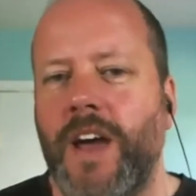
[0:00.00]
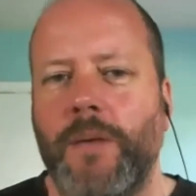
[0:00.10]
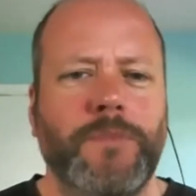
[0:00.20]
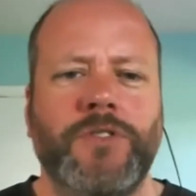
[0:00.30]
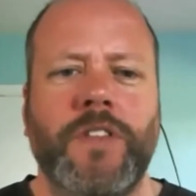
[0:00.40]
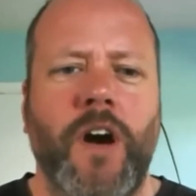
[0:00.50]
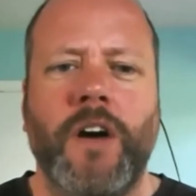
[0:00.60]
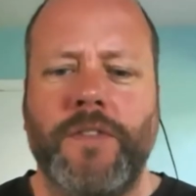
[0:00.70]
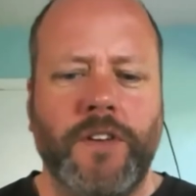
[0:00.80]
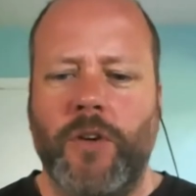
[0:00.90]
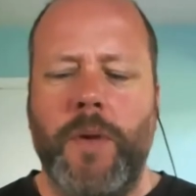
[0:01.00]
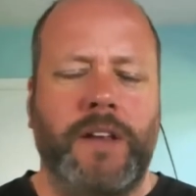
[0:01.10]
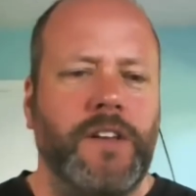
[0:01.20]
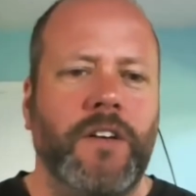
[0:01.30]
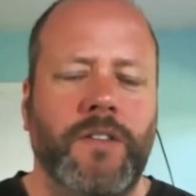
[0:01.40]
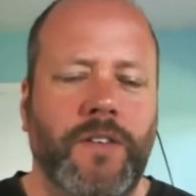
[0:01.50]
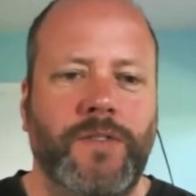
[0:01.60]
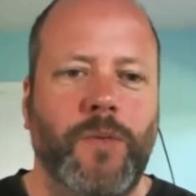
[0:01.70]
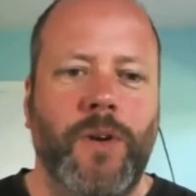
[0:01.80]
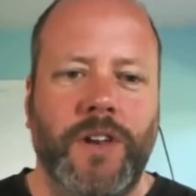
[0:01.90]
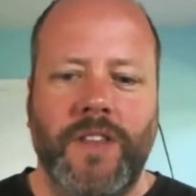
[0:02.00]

Yeah, but I'm sure they often go back to Area 51.